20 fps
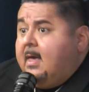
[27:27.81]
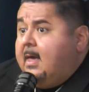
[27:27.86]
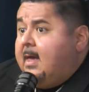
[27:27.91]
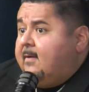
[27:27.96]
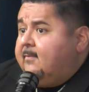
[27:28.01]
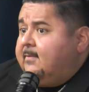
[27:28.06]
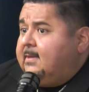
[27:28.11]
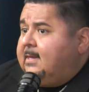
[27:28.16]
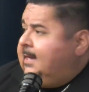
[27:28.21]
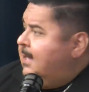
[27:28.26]

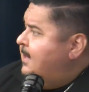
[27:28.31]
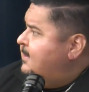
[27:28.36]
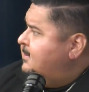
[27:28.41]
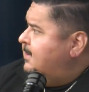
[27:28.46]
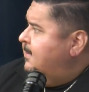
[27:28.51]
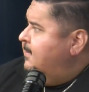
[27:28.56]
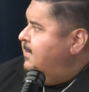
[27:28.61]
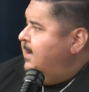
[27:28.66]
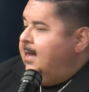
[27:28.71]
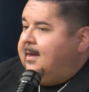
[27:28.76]
Everything else
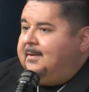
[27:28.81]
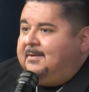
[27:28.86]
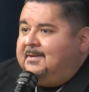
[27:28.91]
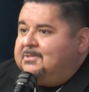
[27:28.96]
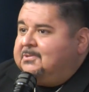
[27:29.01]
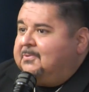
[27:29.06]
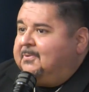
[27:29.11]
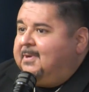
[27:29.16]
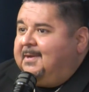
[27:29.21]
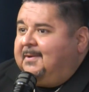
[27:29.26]
I'm down to
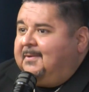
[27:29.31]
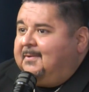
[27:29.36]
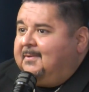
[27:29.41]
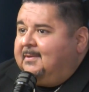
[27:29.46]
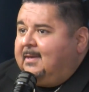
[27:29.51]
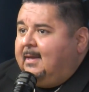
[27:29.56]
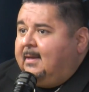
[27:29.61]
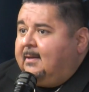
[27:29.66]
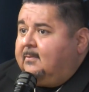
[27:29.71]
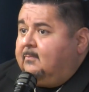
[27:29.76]
tweak.
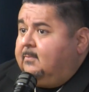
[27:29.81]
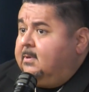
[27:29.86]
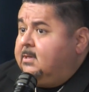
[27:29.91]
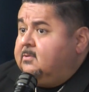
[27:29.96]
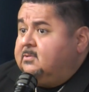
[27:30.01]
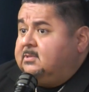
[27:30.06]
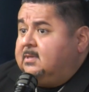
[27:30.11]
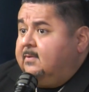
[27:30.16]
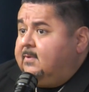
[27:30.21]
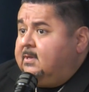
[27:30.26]
Like we do
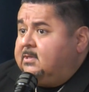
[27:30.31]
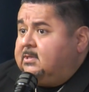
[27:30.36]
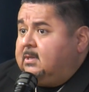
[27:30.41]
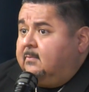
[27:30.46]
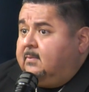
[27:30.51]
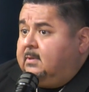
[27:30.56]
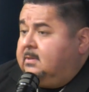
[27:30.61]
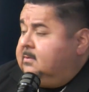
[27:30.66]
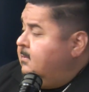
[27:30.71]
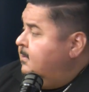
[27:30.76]
ceviche.
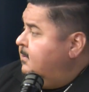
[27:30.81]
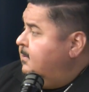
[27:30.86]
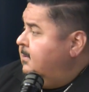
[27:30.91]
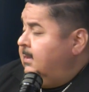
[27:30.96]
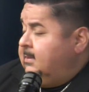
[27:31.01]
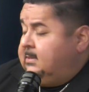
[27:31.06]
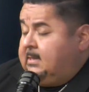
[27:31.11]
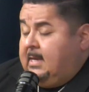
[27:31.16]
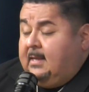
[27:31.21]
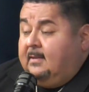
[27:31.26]

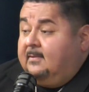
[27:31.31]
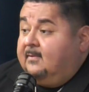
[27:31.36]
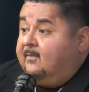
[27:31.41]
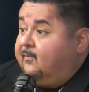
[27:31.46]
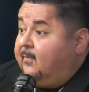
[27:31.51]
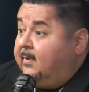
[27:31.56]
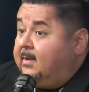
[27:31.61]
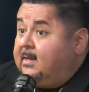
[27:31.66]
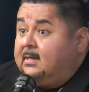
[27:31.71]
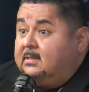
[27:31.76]
And it's
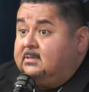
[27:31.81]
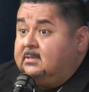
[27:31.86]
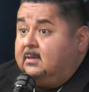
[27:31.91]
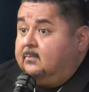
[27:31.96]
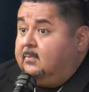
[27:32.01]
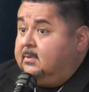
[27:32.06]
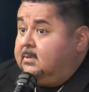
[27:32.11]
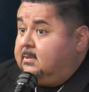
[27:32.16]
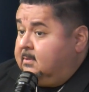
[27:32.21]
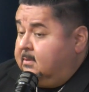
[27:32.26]
funny because
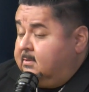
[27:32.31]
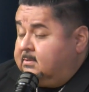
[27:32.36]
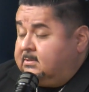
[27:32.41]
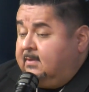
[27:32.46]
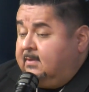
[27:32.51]
there's